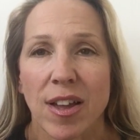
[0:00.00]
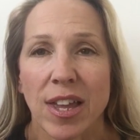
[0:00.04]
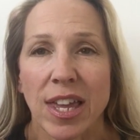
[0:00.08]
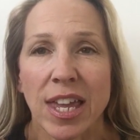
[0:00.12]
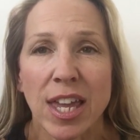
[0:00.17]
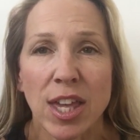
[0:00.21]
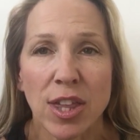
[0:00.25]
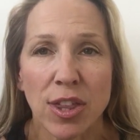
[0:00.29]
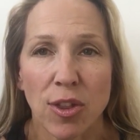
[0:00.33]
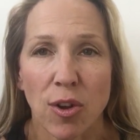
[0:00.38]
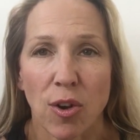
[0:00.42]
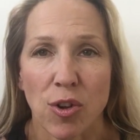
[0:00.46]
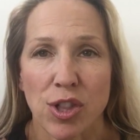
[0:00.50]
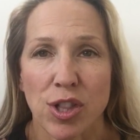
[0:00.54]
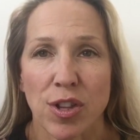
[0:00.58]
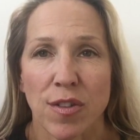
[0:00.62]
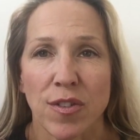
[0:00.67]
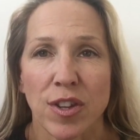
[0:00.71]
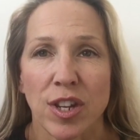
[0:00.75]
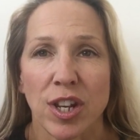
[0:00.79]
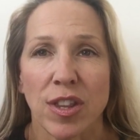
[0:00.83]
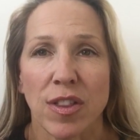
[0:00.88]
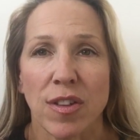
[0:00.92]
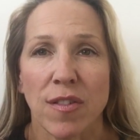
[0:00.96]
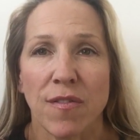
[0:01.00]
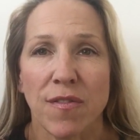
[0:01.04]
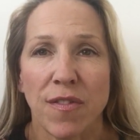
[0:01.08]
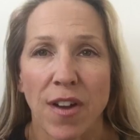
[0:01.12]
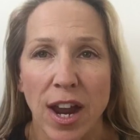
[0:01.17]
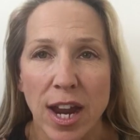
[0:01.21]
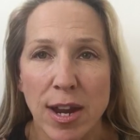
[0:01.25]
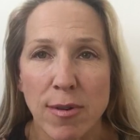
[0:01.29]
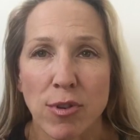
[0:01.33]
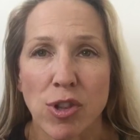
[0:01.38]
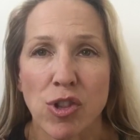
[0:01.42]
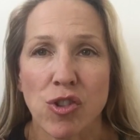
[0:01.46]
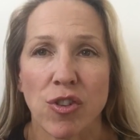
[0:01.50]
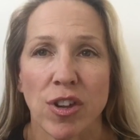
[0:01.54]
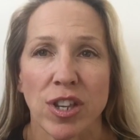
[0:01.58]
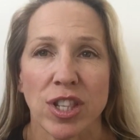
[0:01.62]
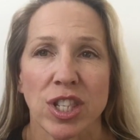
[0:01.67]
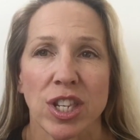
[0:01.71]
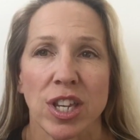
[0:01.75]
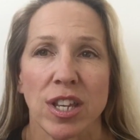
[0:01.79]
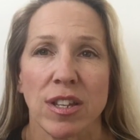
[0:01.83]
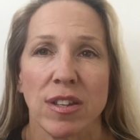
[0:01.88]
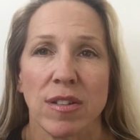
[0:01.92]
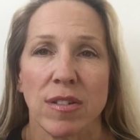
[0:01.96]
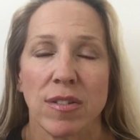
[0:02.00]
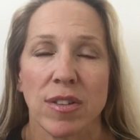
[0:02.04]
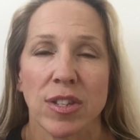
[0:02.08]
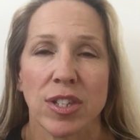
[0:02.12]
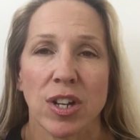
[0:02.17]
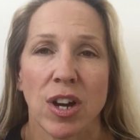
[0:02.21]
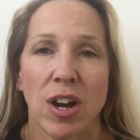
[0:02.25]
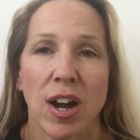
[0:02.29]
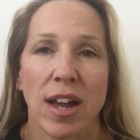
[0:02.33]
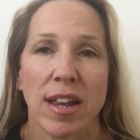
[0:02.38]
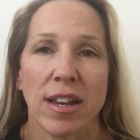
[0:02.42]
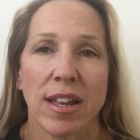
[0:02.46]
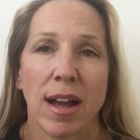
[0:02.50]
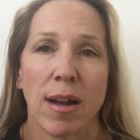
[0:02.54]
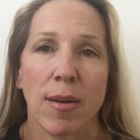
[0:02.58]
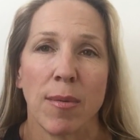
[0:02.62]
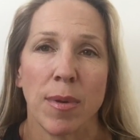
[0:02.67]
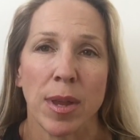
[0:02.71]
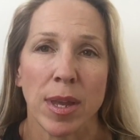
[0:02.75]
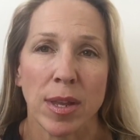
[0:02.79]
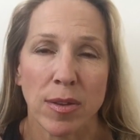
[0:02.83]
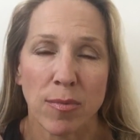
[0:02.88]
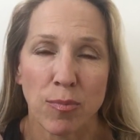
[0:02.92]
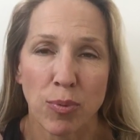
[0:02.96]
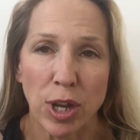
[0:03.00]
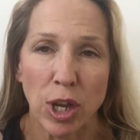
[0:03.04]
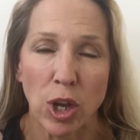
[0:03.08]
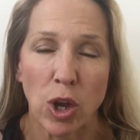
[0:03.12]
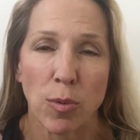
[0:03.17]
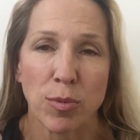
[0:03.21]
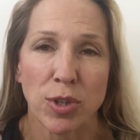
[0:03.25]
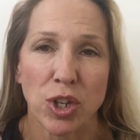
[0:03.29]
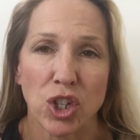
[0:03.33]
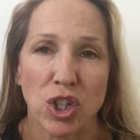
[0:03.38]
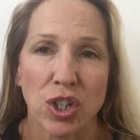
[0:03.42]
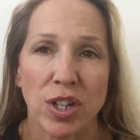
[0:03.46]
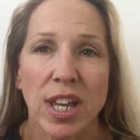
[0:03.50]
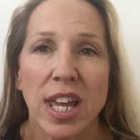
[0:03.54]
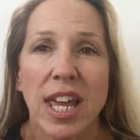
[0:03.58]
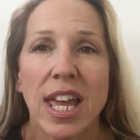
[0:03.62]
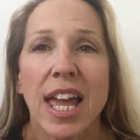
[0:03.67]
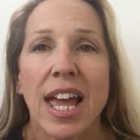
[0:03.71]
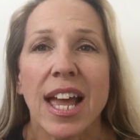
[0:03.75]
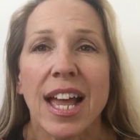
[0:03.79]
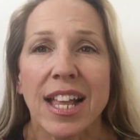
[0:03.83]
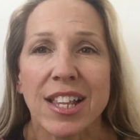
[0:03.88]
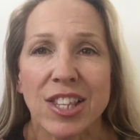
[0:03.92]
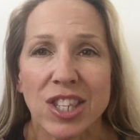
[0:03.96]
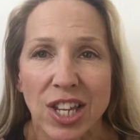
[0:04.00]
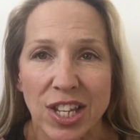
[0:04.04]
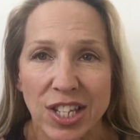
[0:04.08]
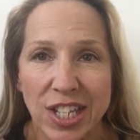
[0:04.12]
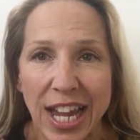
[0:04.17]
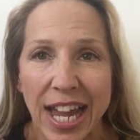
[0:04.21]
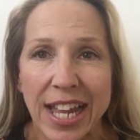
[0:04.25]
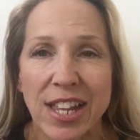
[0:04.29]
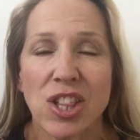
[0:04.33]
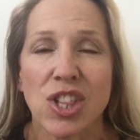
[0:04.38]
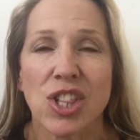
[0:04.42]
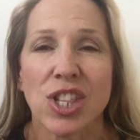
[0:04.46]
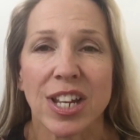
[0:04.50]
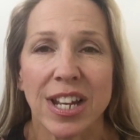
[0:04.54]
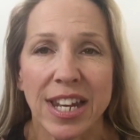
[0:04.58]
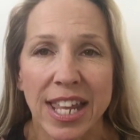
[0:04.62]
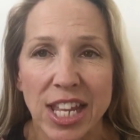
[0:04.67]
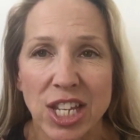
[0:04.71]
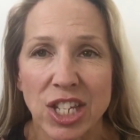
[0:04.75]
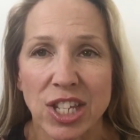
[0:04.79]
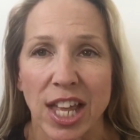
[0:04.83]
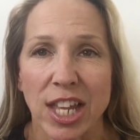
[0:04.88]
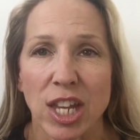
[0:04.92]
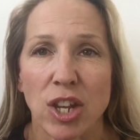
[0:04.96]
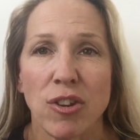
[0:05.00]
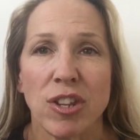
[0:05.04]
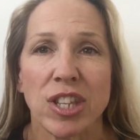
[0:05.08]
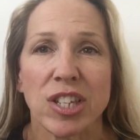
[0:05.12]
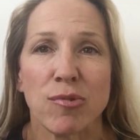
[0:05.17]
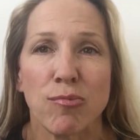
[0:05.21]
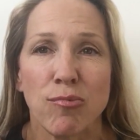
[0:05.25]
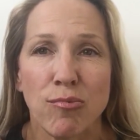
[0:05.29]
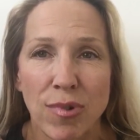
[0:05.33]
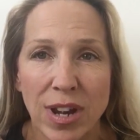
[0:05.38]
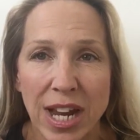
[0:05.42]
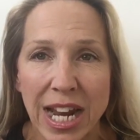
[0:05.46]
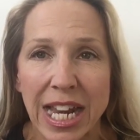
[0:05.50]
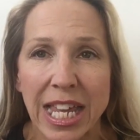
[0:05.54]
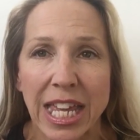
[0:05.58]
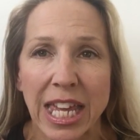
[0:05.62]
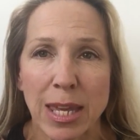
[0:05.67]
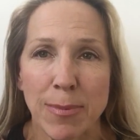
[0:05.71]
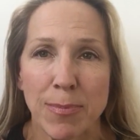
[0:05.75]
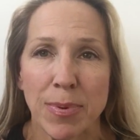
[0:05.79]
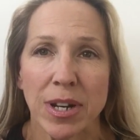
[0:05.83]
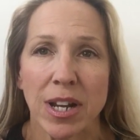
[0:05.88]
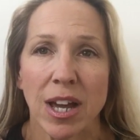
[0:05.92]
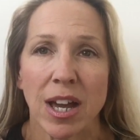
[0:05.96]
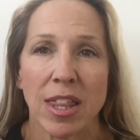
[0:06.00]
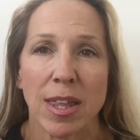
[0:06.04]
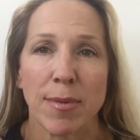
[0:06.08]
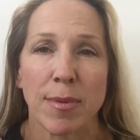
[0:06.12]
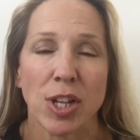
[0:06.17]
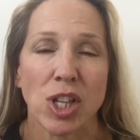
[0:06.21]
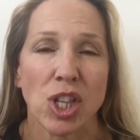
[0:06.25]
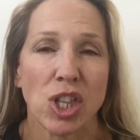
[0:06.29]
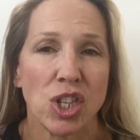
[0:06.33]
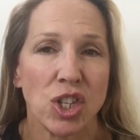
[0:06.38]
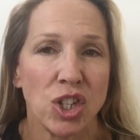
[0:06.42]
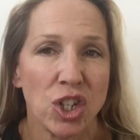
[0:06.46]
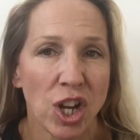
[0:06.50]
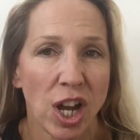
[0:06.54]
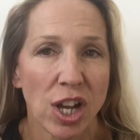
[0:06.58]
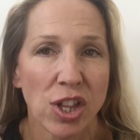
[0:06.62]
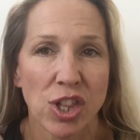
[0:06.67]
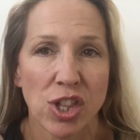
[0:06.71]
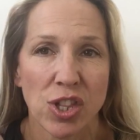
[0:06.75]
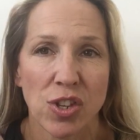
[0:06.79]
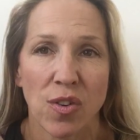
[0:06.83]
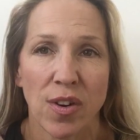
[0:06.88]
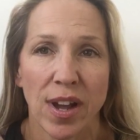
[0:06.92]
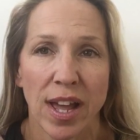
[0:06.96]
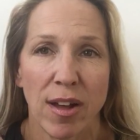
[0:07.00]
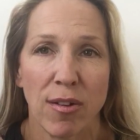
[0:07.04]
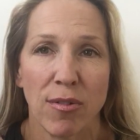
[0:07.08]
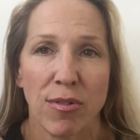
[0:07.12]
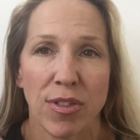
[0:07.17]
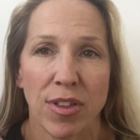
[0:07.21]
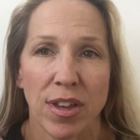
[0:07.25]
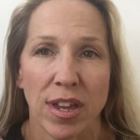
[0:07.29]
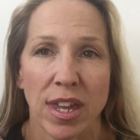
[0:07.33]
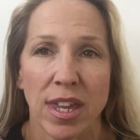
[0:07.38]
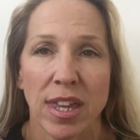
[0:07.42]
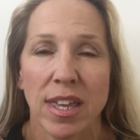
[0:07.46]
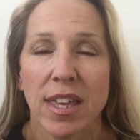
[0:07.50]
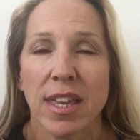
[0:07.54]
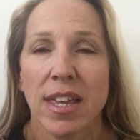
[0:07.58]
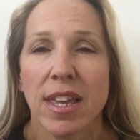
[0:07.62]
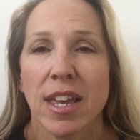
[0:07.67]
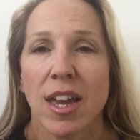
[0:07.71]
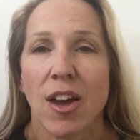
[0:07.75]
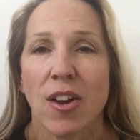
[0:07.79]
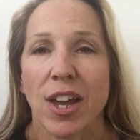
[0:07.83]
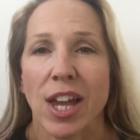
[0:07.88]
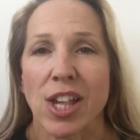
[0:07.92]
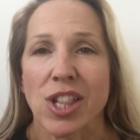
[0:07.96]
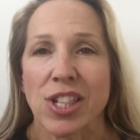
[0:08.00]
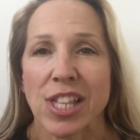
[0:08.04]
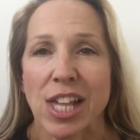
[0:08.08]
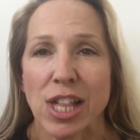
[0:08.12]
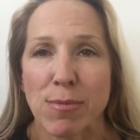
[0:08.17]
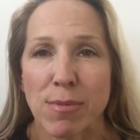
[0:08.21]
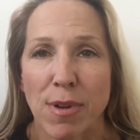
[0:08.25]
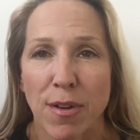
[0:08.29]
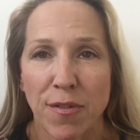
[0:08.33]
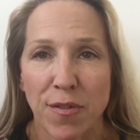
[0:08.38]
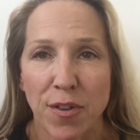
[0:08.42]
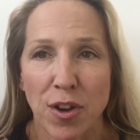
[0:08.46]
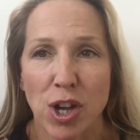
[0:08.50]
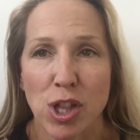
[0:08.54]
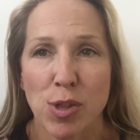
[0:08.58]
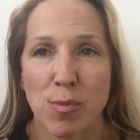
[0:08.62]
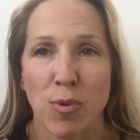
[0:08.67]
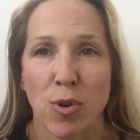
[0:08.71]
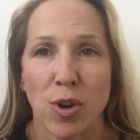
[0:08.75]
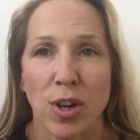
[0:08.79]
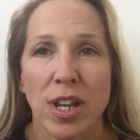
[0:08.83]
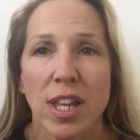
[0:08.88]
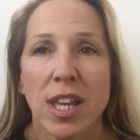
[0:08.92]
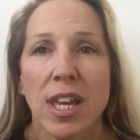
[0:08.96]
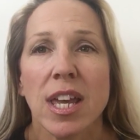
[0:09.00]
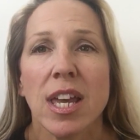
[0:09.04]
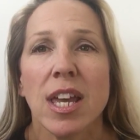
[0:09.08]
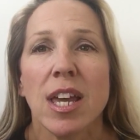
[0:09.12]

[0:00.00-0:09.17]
ethos of, you know, the very restricted diet in pre-competition tends to lead to that. You need to really keep an eye on that because it's just not healthy. Okay, so that's my first point.